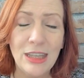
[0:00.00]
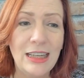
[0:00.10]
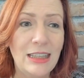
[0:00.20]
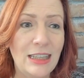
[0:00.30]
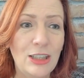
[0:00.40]

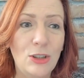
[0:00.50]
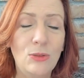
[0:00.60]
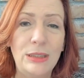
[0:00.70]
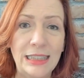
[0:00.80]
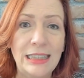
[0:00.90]
that
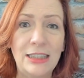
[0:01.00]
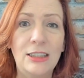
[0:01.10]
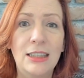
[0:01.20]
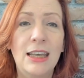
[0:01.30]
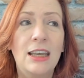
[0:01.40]

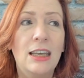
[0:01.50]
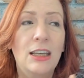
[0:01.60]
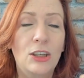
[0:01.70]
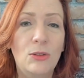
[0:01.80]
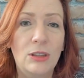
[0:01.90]

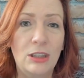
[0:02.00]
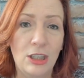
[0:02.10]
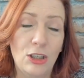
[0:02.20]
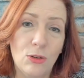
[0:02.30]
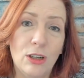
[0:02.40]

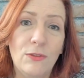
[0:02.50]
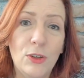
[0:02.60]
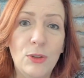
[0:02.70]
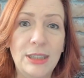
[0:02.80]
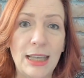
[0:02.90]
you
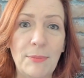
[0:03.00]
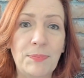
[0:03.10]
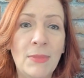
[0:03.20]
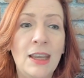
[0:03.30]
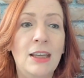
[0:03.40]
confused them.